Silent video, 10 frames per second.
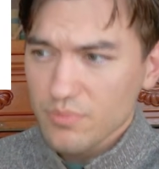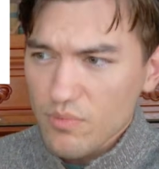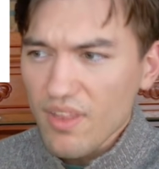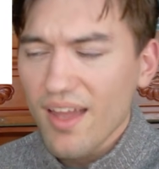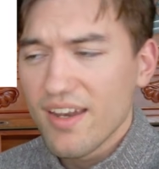
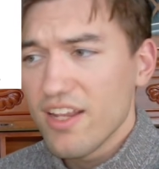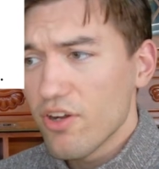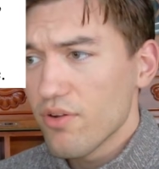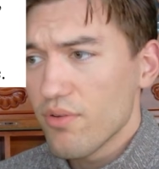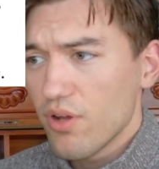And
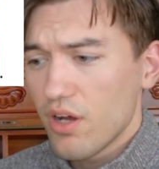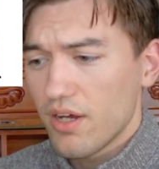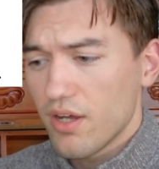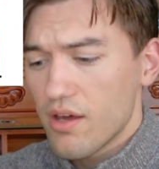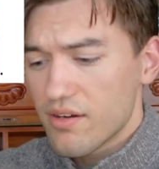here,
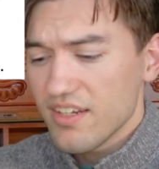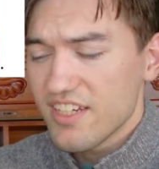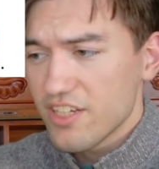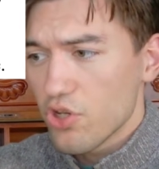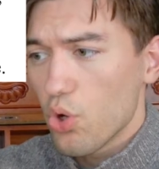
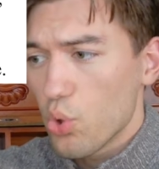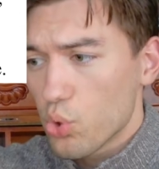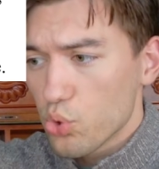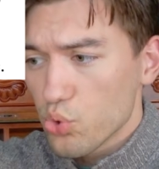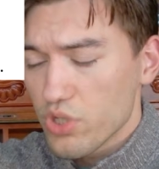riceto
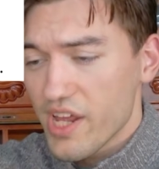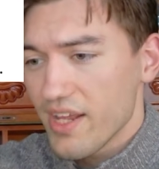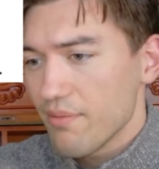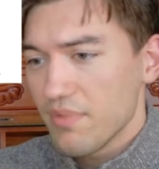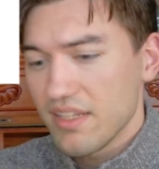rune
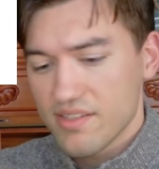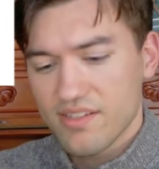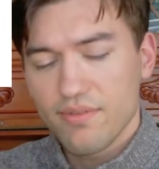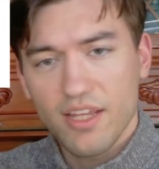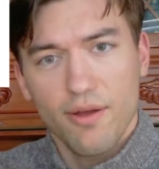means
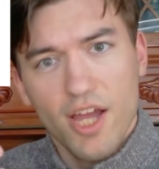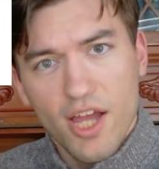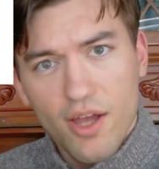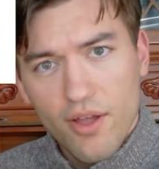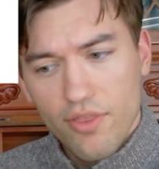like
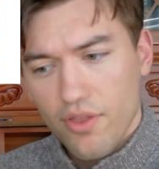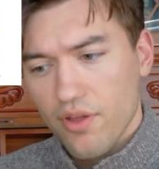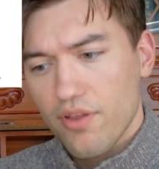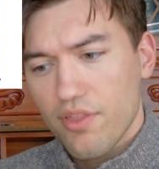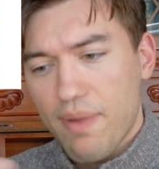
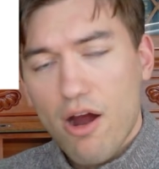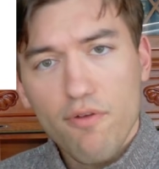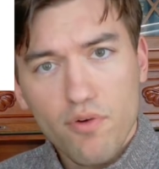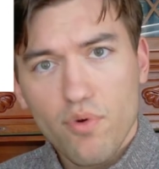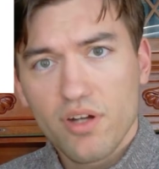the
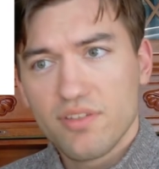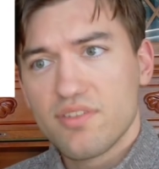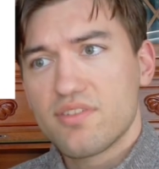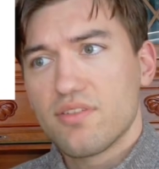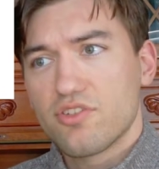powerful
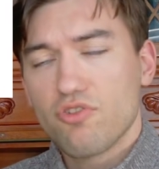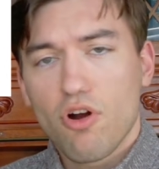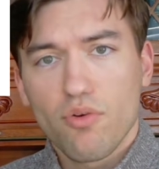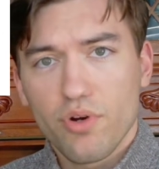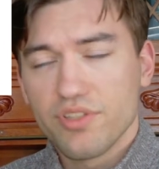ones, the
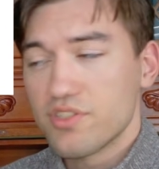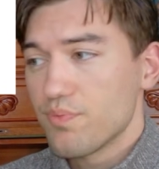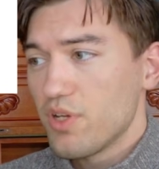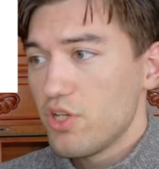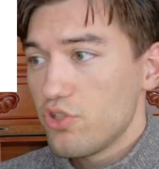strong ones,
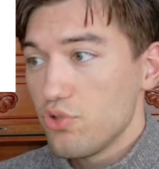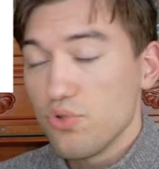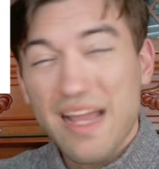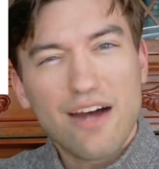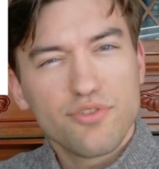to
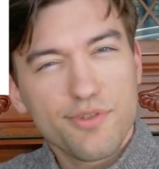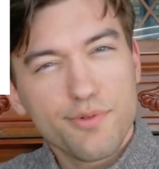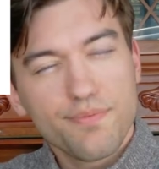counsel.